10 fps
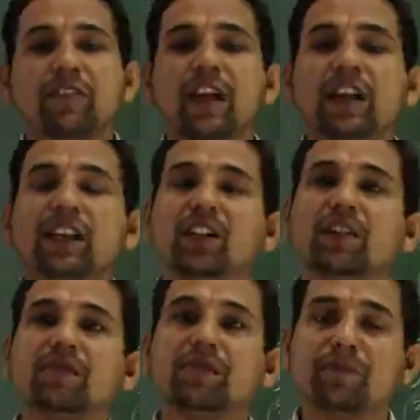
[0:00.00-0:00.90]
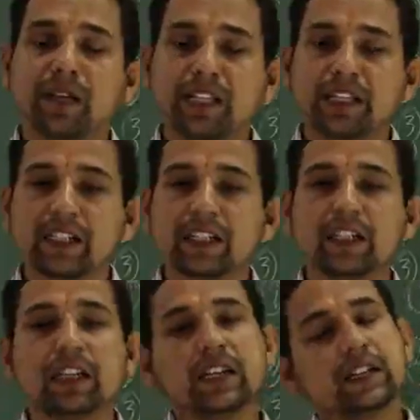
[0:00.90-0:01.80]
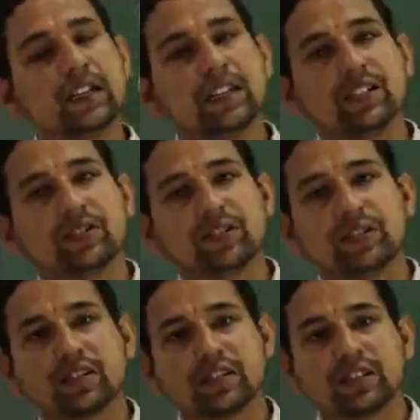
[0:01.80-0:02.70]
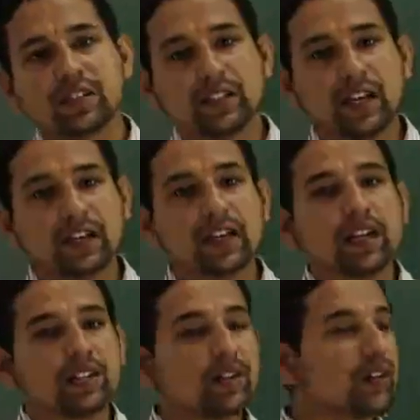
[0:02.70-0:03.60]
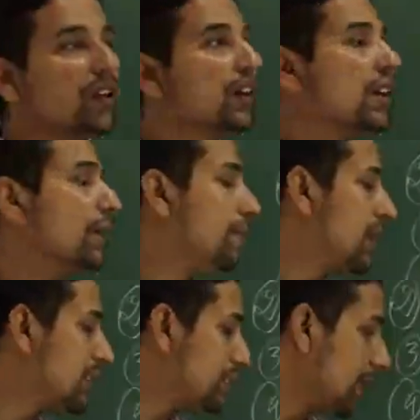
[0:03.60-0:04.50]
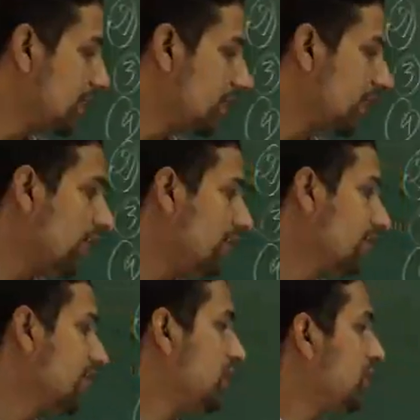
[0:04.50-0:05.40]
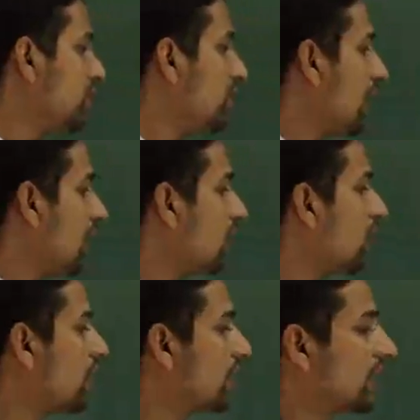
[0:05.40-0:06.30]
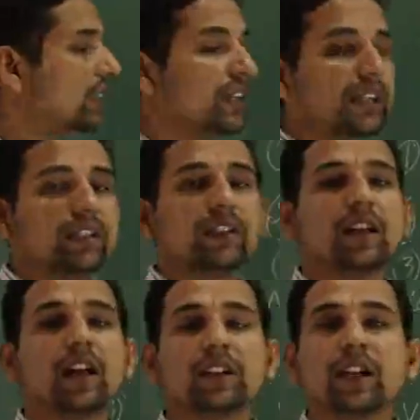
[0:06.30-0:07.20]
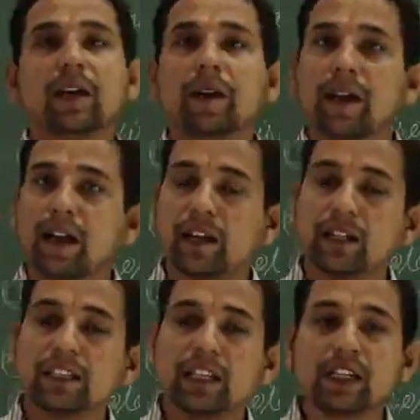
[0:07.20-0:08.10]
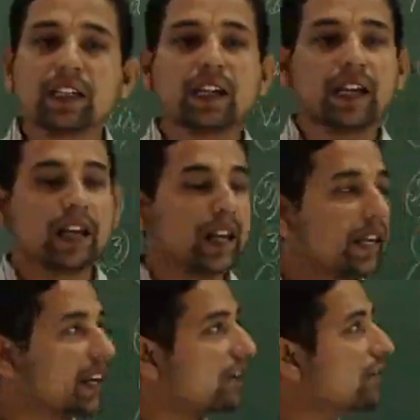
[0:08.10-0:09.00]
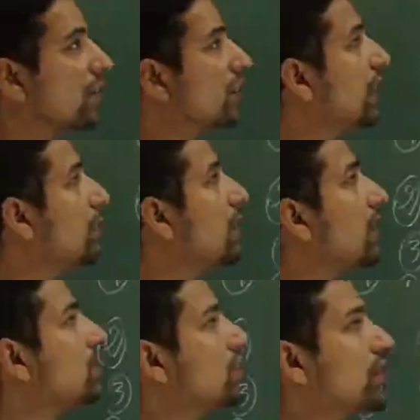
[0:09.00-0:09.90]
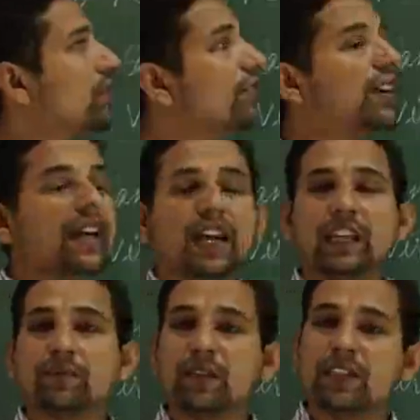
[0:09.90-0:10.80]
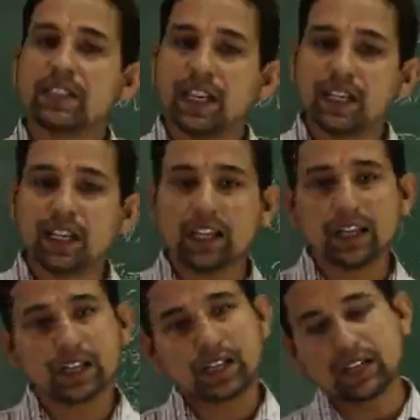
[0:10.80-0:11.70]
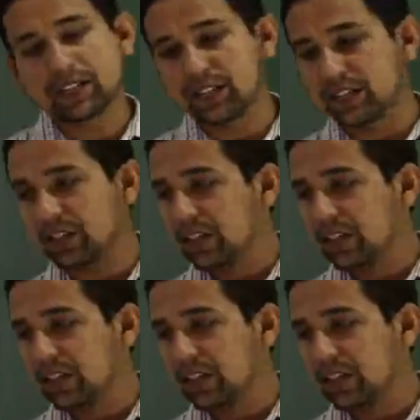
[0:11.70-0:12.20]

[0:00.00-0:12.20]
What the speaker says: variety of medical conditions. Right. So, replacement of tissue and organ, another area for the application of animal cell culture.